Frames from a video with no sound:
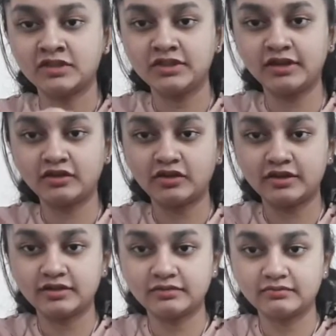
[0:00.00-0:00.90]
Stick it on
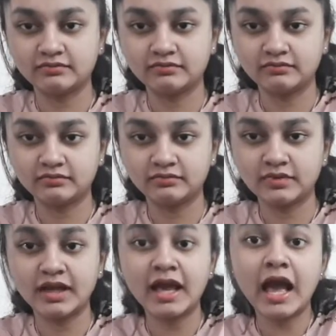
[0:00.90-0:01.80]
it.
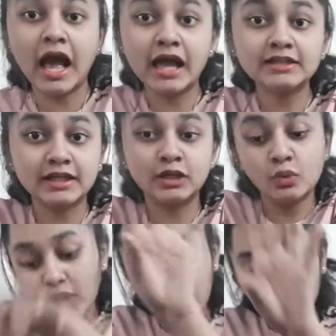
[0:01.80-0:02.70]
I'll tell you
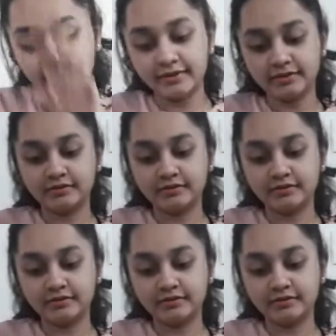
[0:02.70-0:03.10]
why.